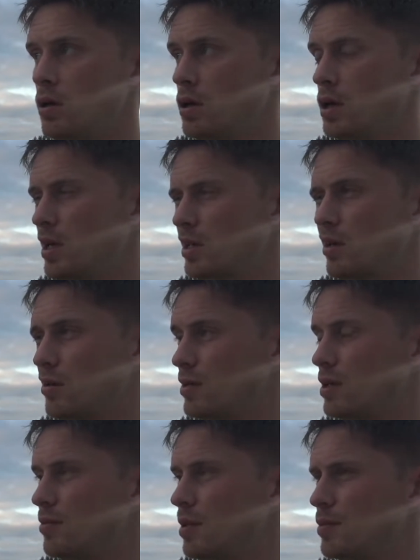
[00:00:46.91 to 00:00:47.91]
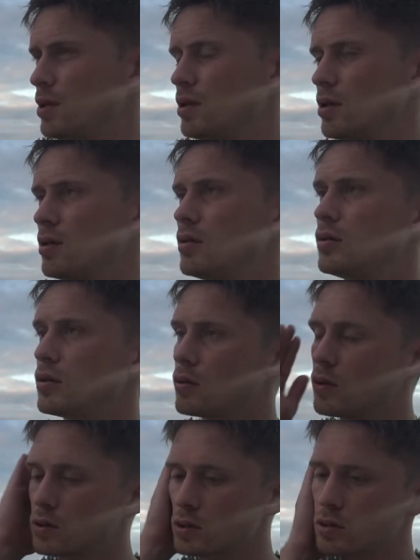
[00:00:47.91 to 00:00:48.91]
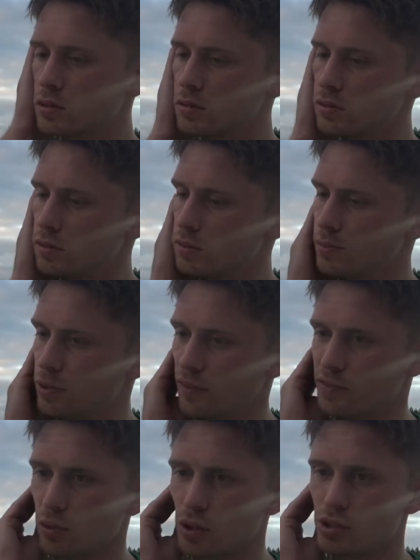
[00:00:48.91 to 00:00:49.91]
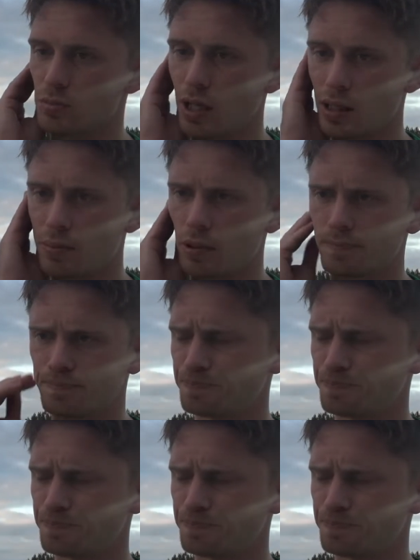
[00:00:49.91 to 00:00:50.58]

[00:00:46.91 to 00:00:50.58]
uh, I can't really remember the other the other ones. We'll have to watch them back, but